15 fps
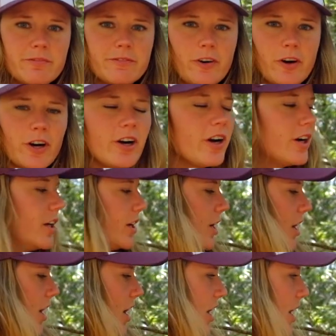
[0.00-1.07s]
fir,
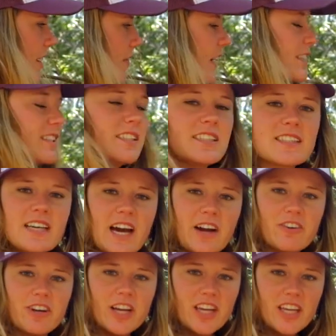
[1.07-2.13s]
uh, and that's this guy
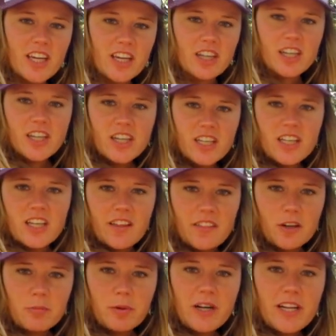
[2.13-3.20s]
right here.
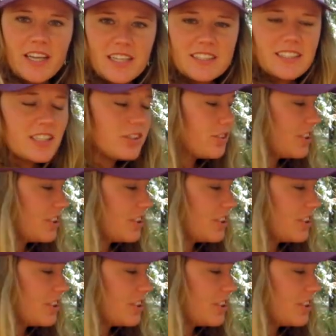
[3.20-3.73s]
They're pretty easy to